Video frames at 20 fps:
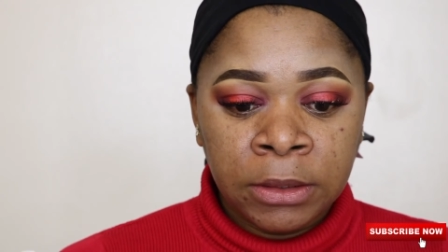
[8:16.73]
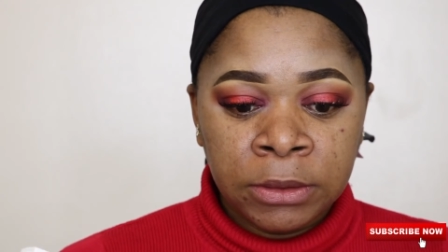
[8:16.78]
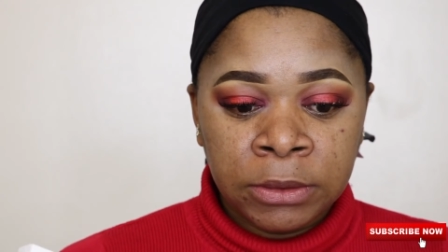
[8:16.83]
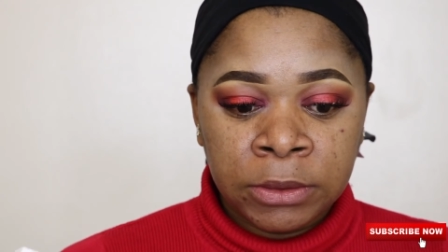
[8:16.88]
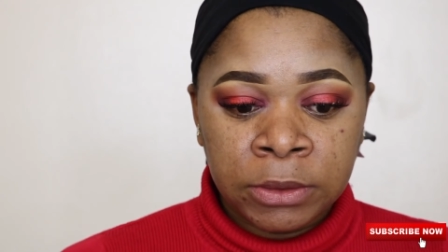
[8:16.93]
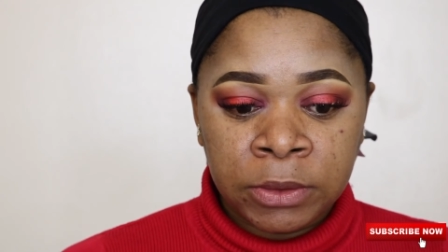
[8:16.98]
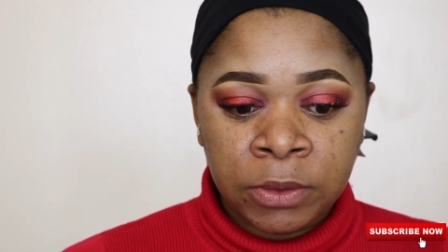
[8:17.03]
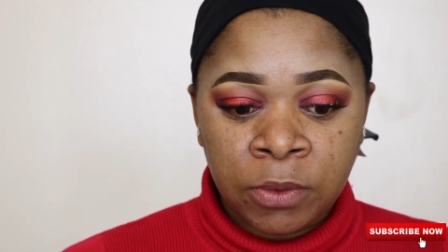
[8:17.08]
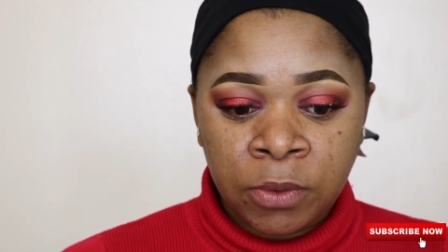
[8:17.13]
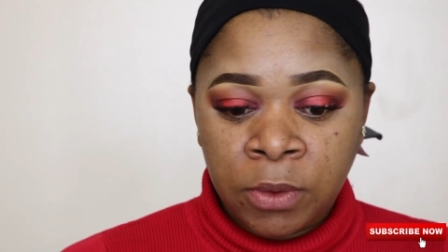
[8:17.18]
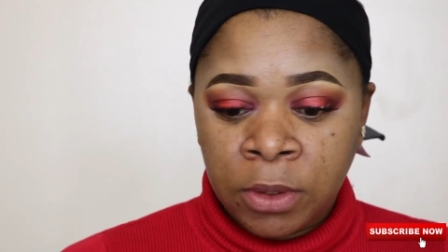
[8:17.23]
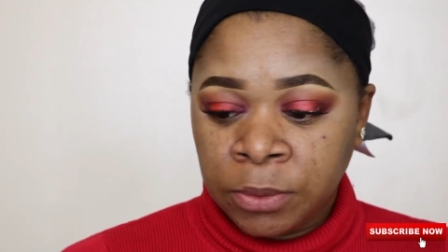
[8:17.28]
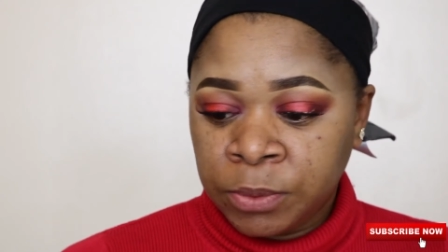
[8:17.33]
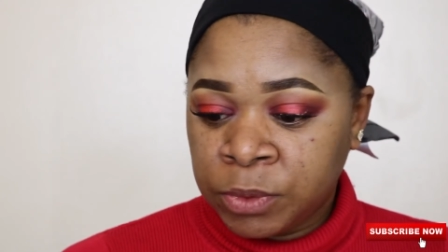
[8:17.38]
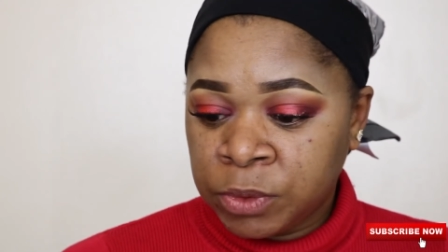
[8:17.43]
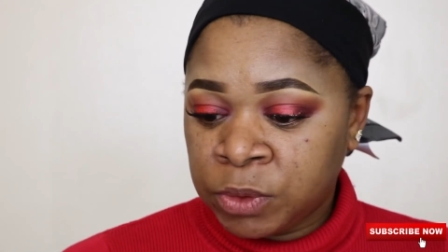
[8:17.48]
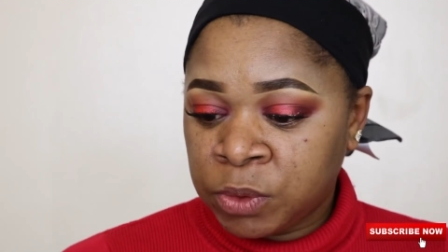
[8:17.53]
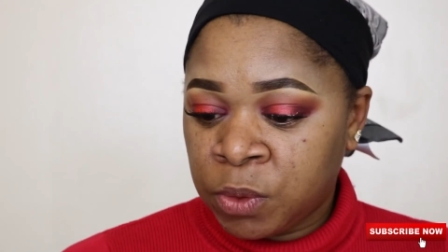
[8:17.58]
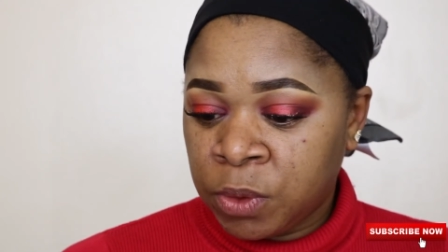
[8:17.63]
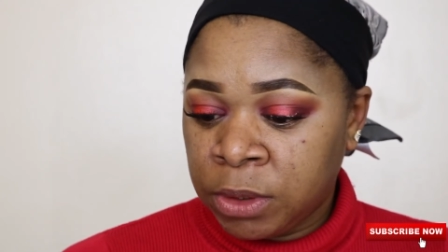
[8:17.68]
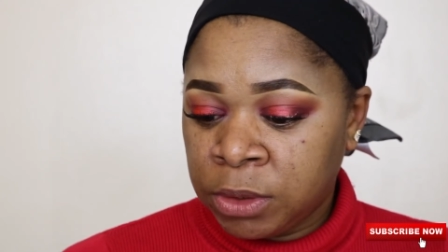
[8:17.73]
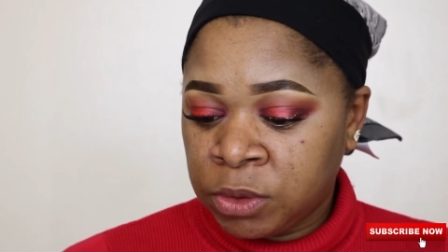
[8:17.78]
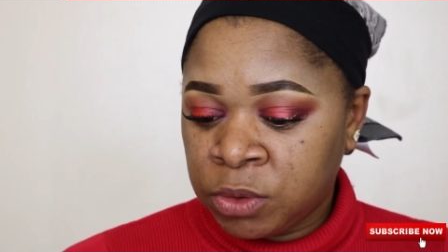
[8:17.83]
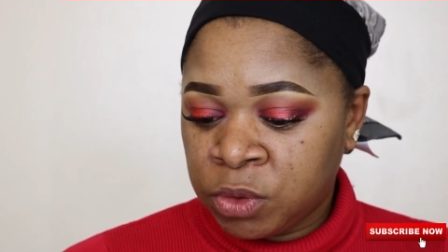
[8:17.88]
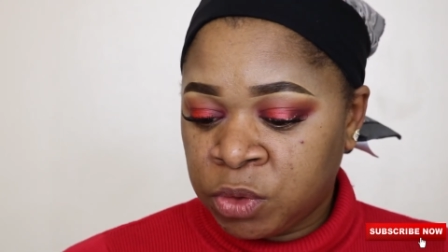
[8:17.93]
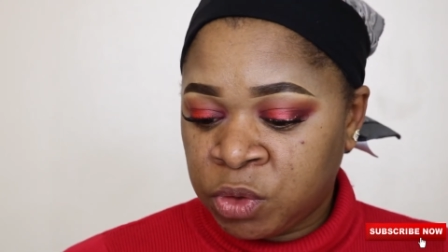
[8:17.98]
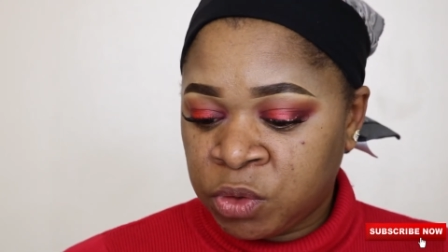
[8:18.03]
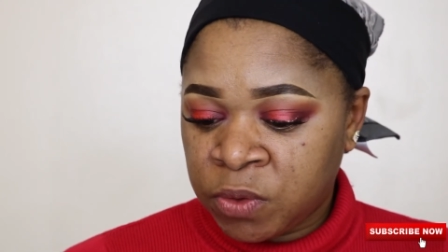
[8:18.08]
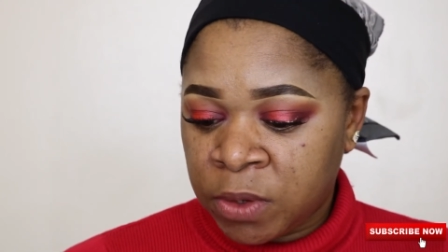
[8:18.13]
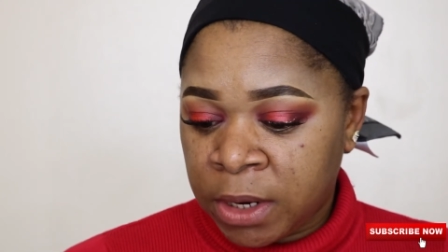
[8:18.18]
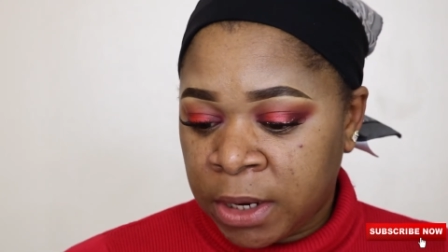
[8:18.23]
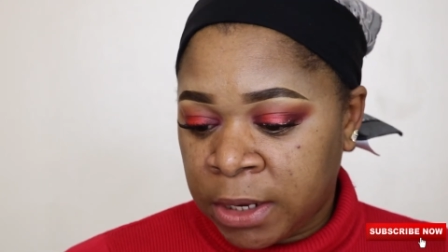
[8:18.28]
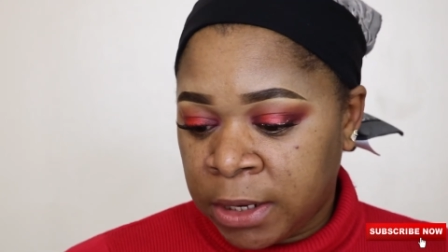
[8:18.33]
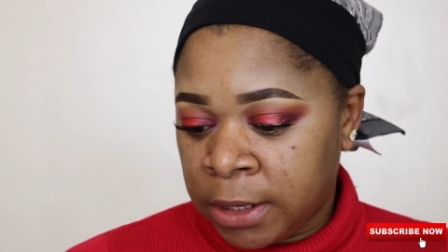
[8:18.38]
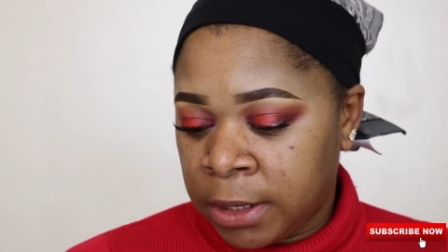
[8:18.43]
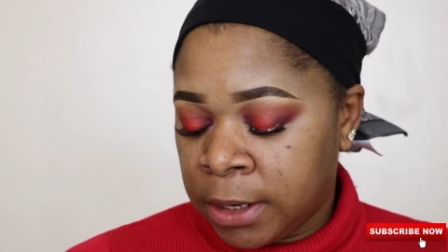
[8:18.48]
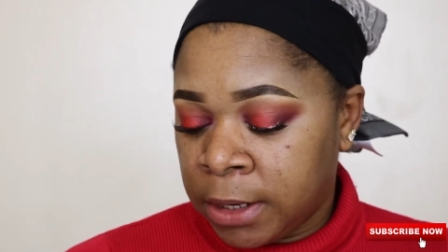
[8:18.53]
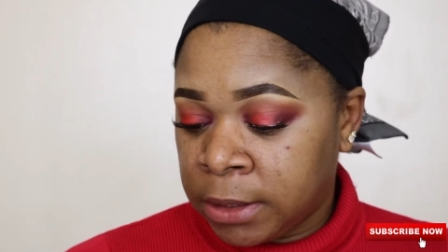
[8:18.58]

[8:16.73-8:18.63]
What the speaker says: So I'm just going to try it,